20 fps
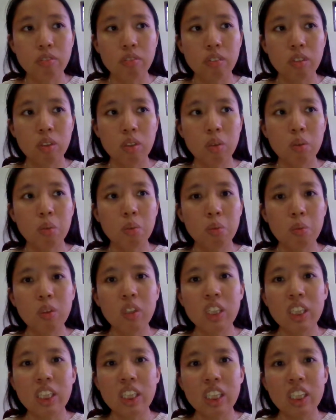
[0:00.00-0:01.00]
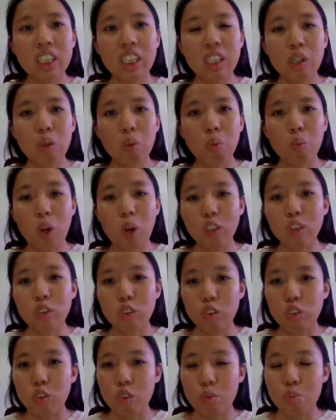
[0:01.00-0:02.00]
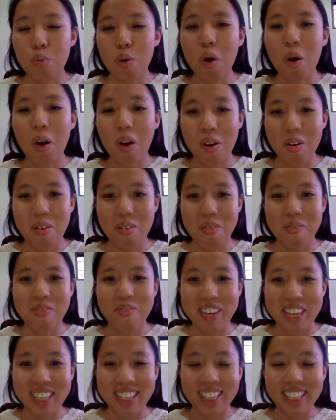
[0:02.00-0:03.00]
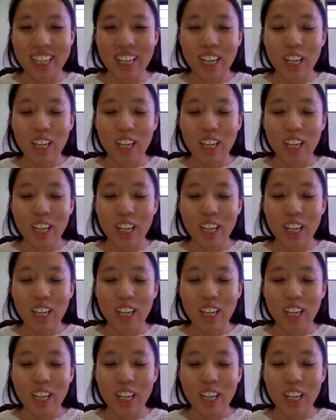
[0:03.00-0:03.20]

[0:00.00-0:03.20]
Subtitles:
you really want to do more of it.